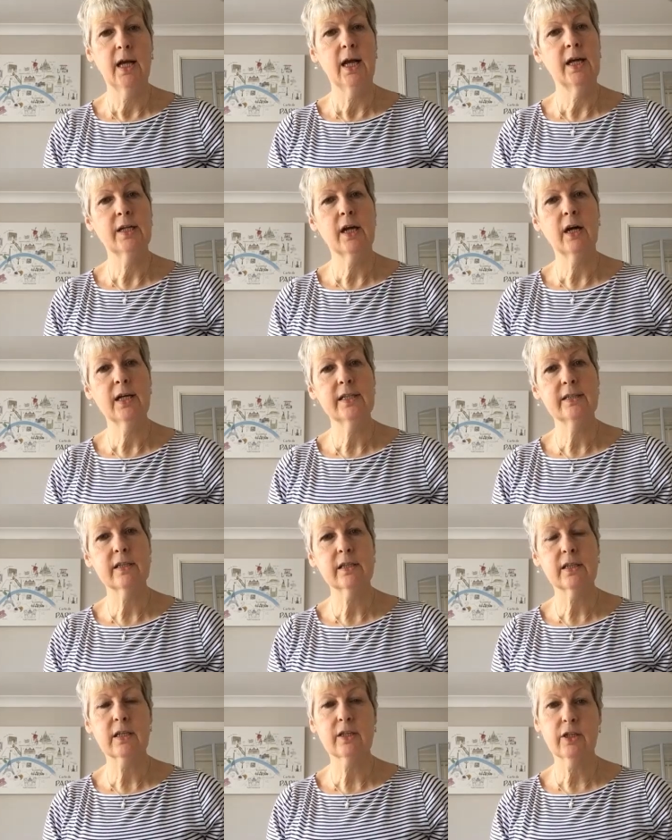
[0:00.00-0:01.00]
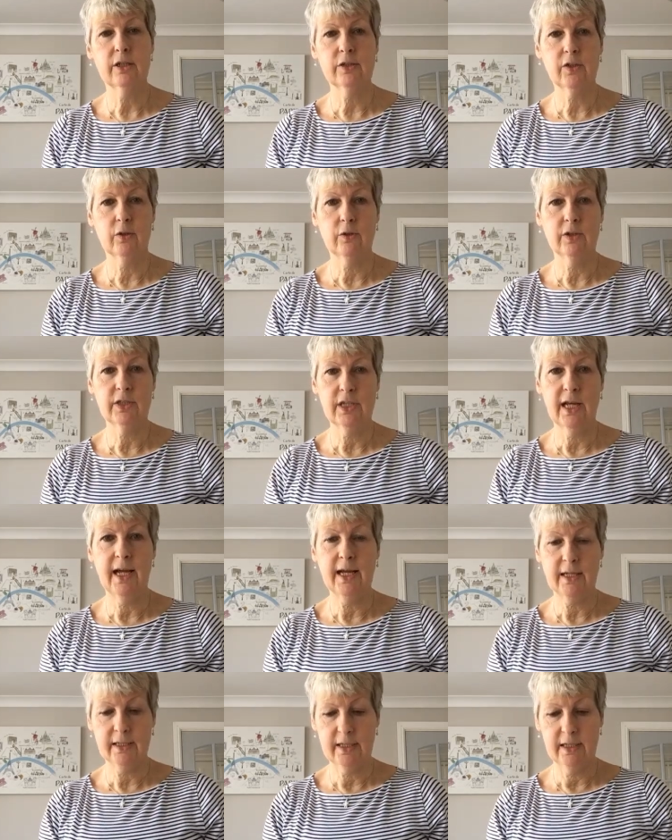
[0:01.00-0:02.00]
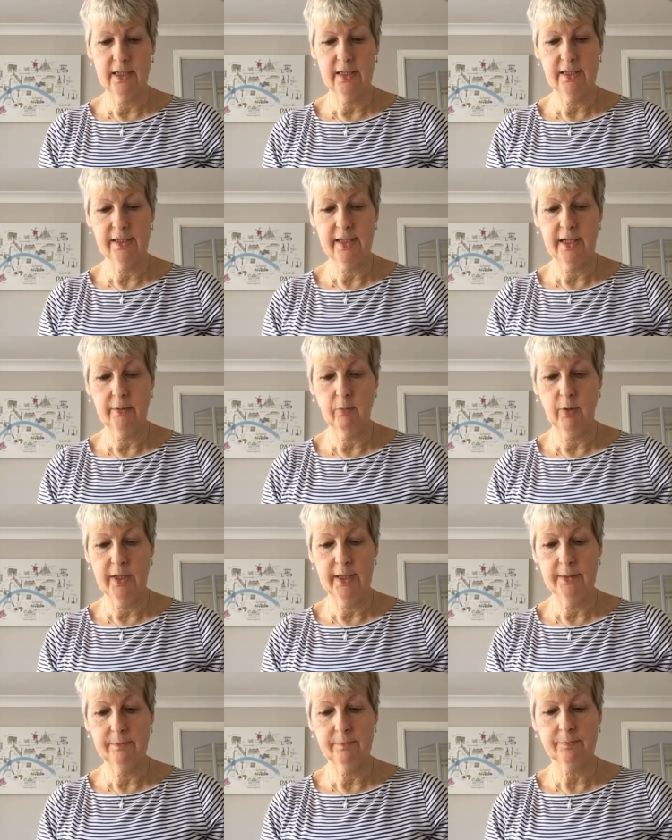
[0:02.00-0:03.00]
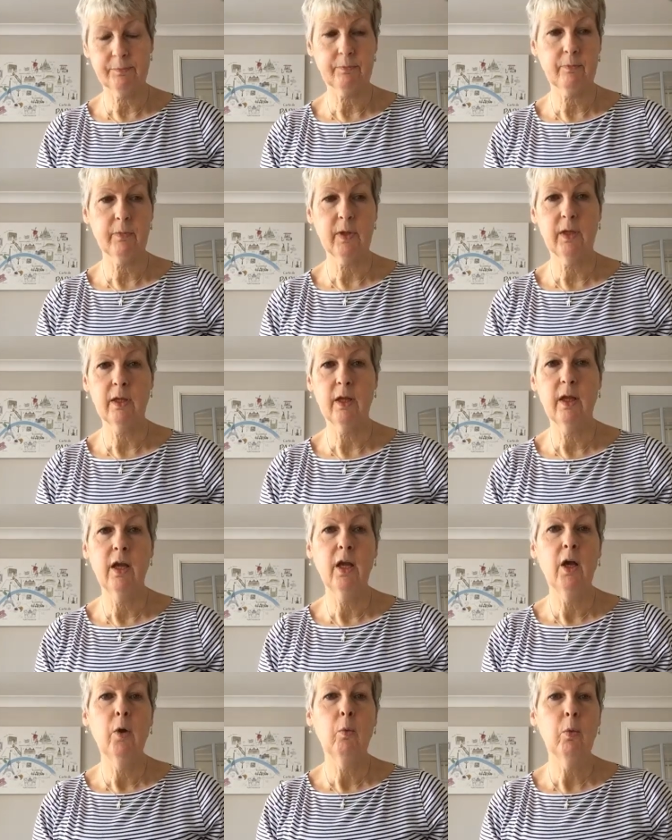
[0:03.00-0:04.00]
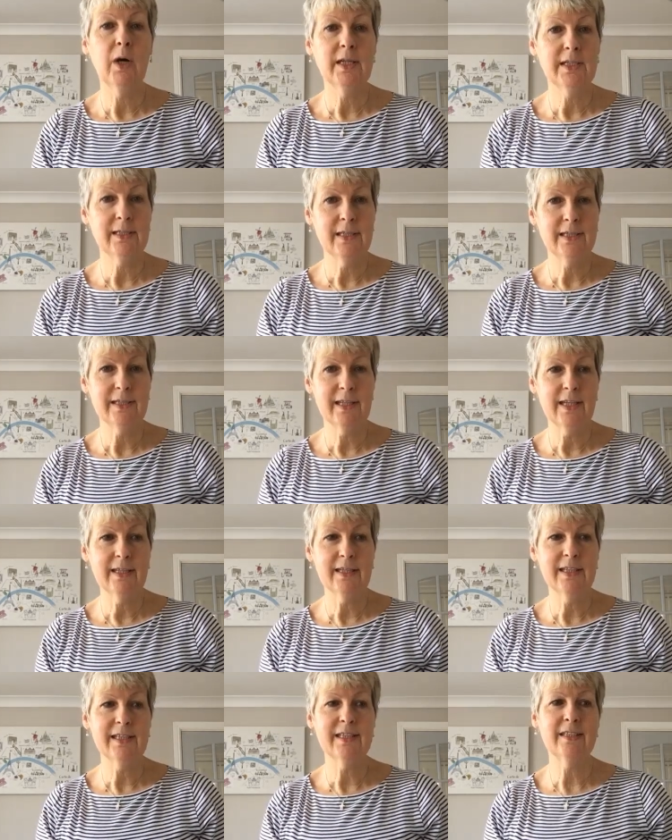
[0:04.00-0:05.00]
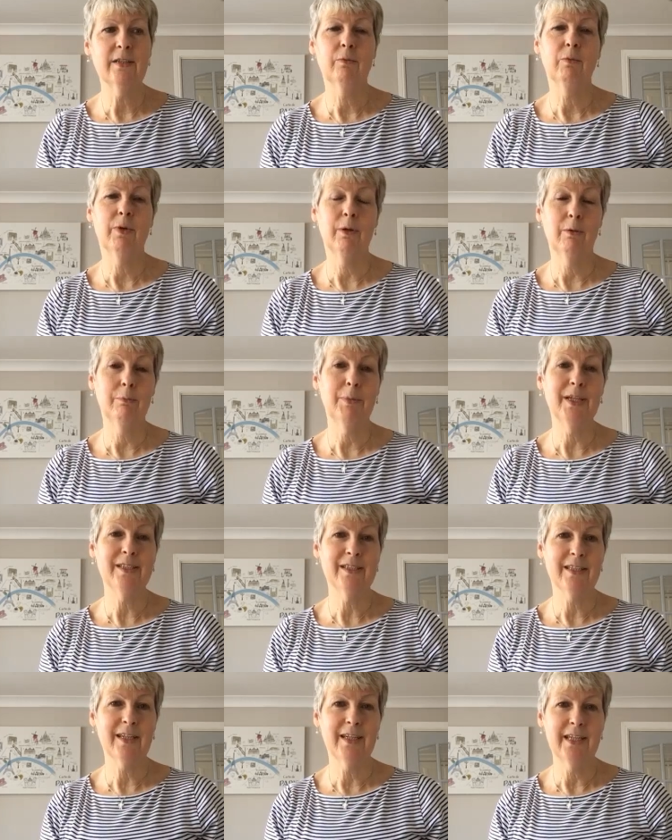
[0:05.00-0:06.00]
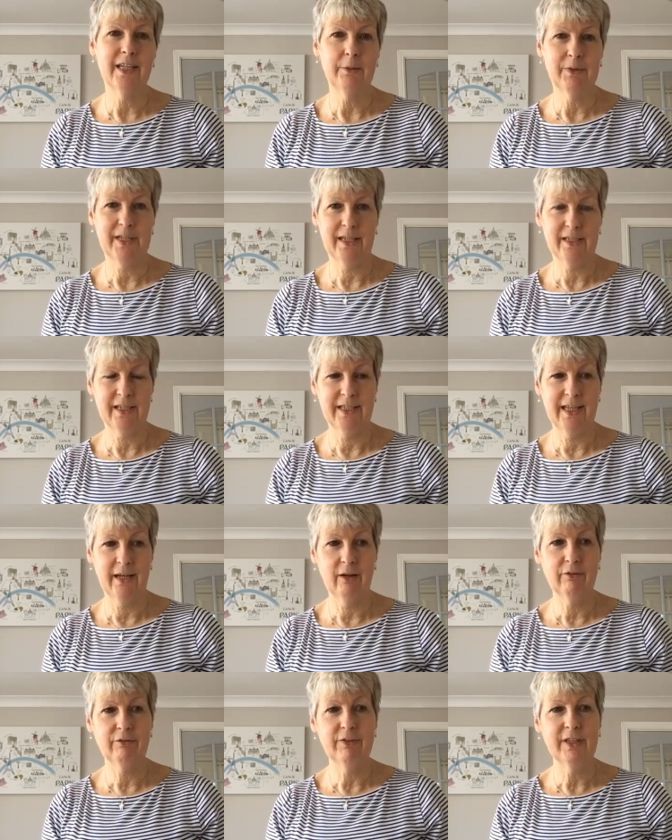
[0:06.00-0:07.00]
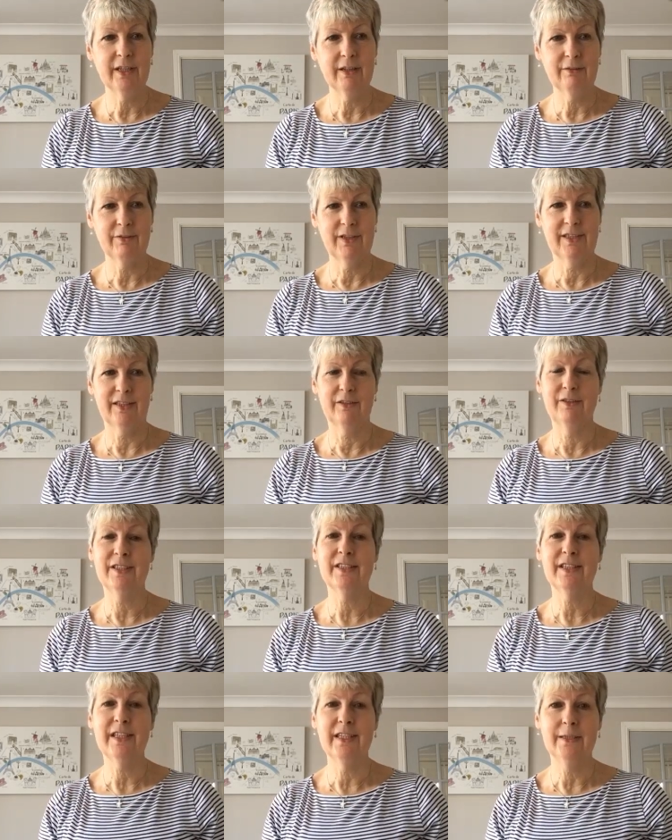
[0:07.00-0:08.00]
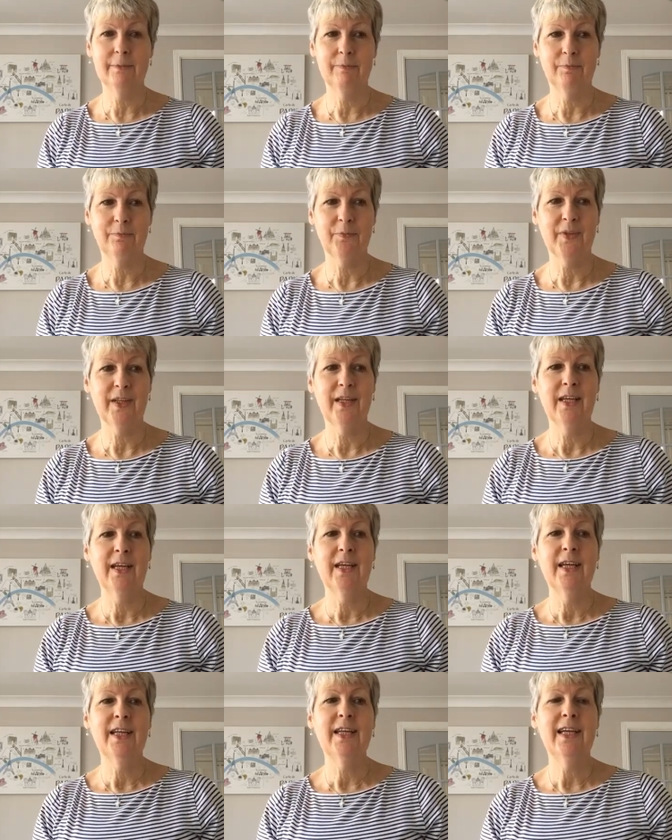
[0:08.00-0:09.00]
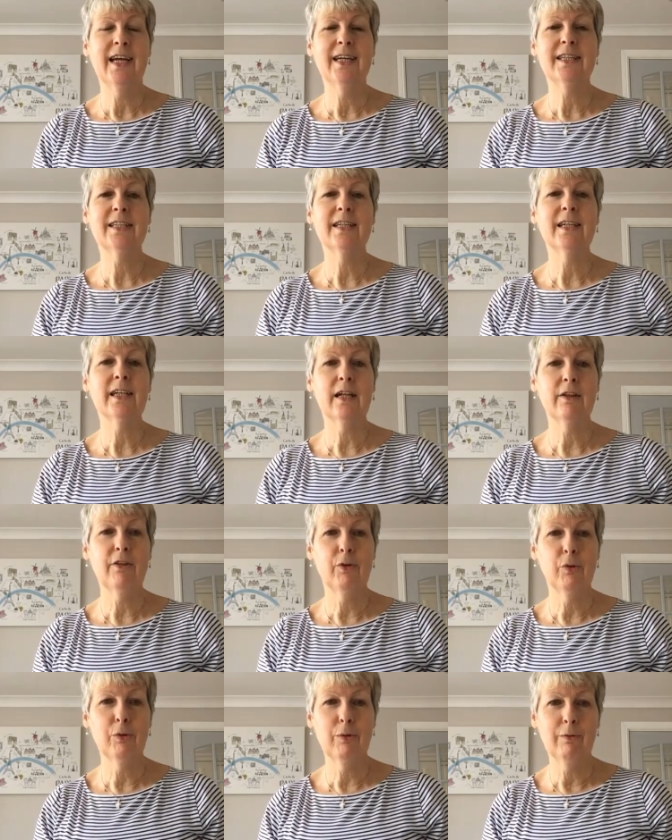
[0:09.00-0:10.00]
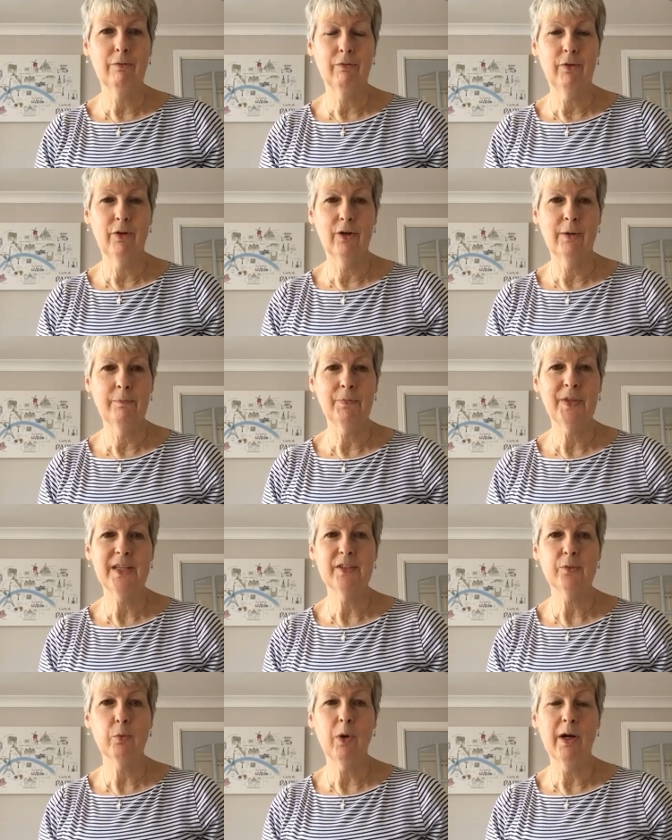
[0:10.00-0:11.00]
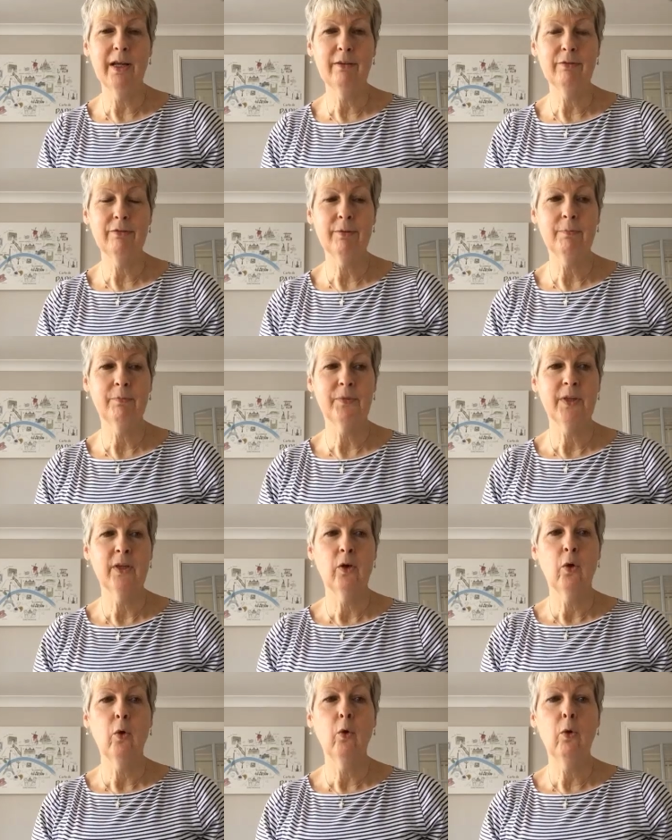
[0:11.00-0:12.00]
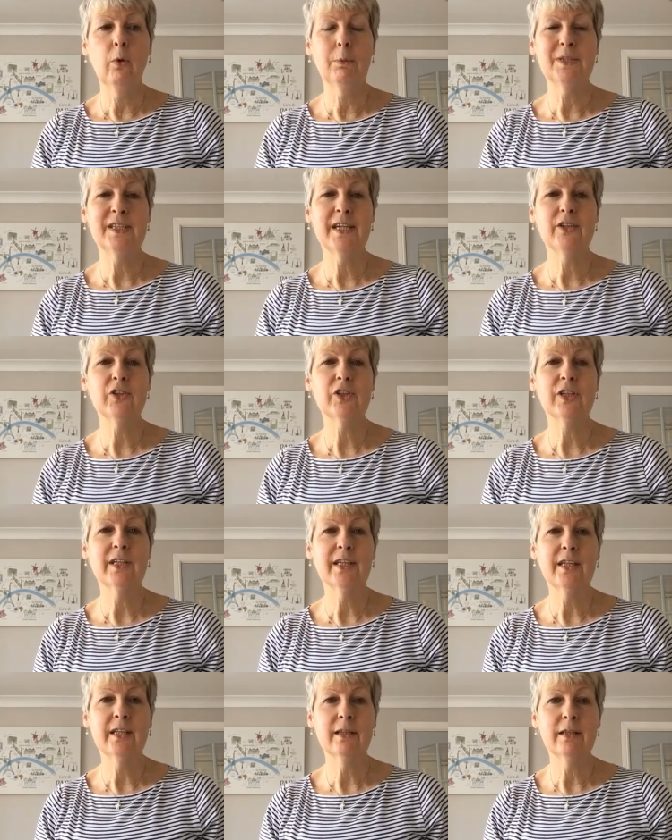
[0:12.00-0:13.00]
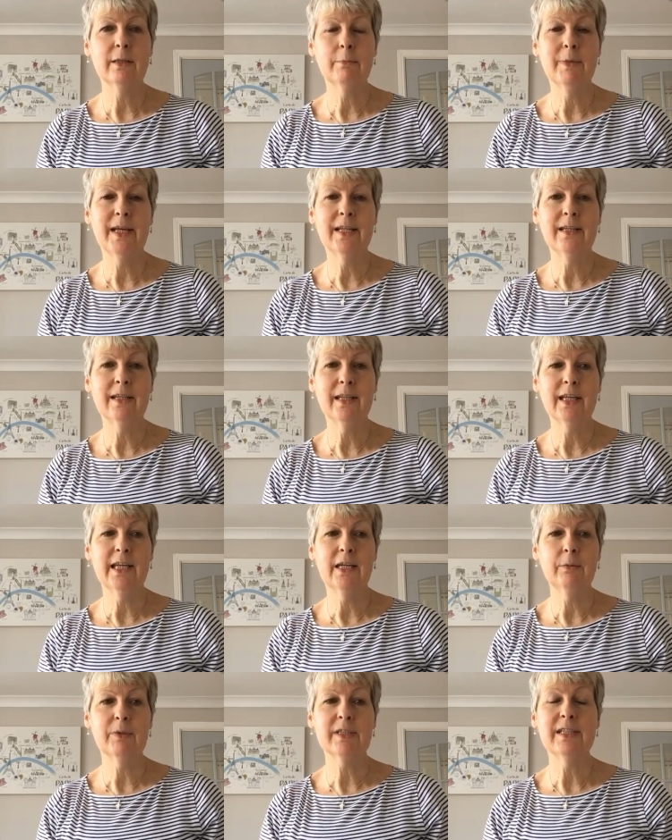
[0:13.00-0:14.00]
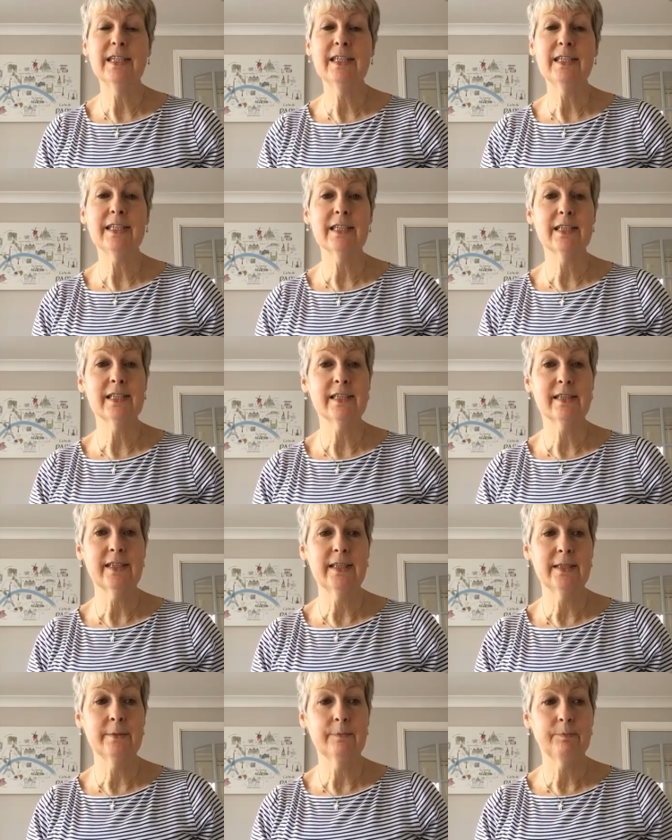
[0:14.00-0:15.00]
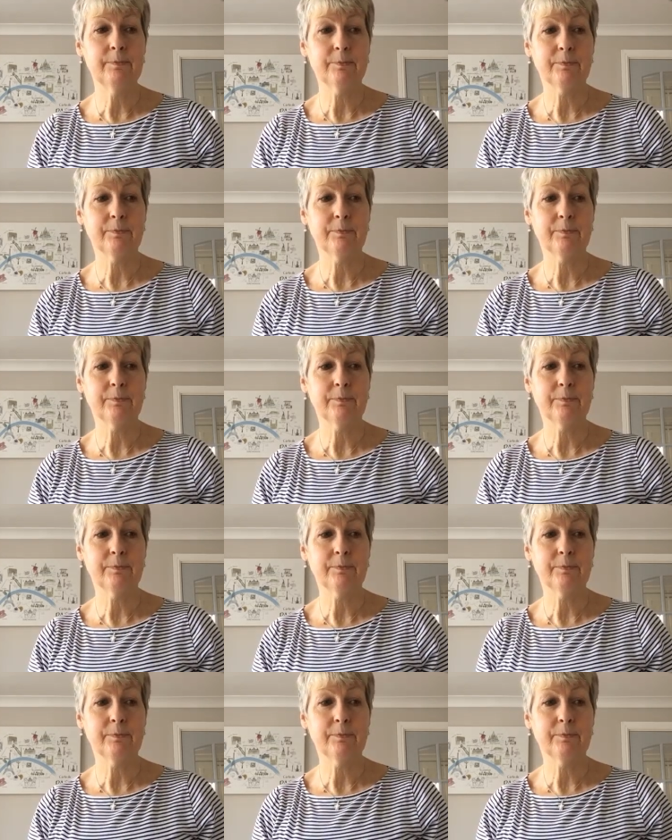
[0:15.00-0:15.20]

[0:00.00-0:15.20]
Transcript: and Isaac goes on to act in the same way. Why did he say this? Well, basically he was acting out of fear for his own skin. He had little thought for his wife or potentially the men that he was leading into sin.